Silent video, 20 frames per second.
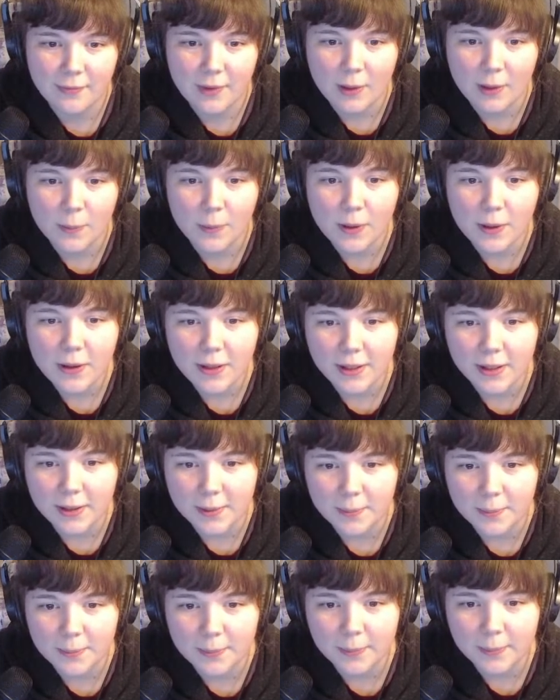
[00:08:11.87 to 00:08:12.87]

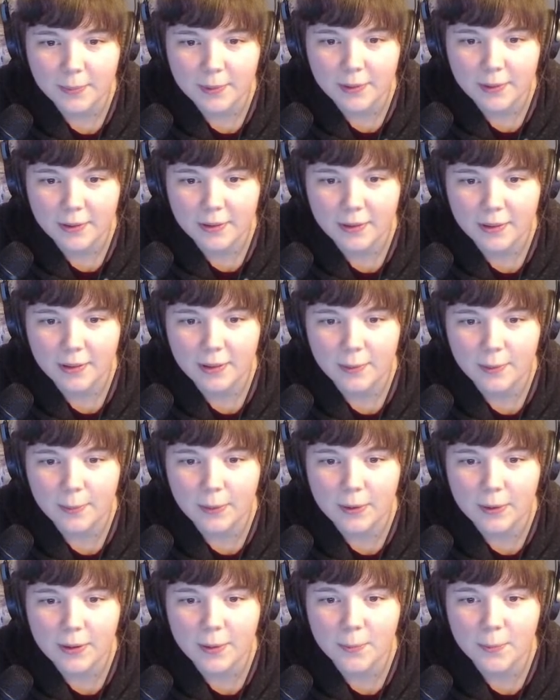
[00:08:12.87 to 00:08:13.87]
Welcome.
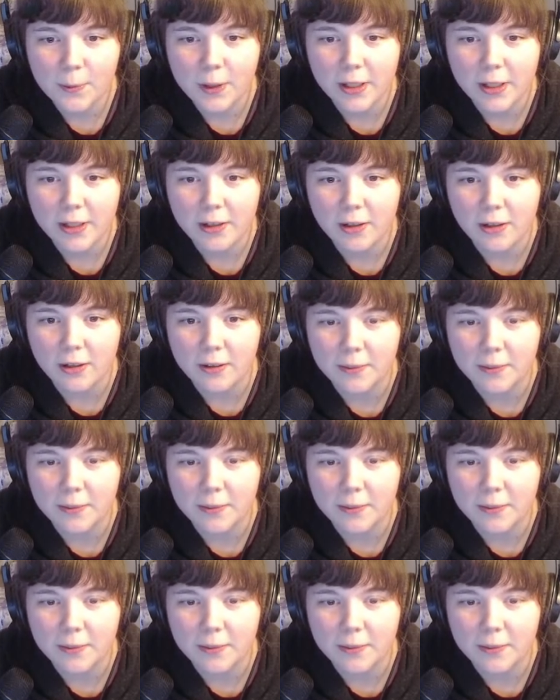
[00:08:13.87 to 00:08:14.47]
Welcome one and all.